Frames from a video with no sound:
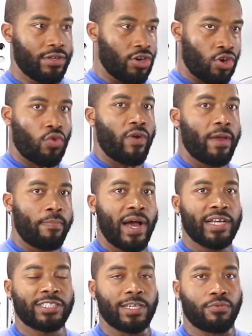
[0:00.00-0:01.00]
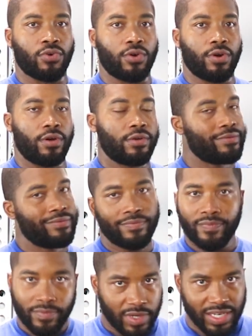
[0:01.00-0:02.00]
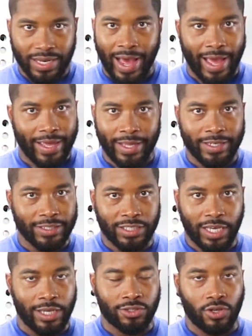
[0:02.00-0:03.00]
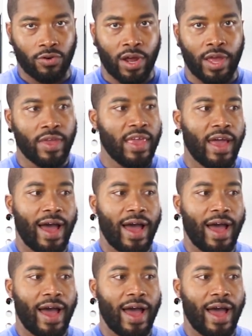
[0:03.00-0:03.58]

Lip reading: a correct bicep curl. Not in this case, all right?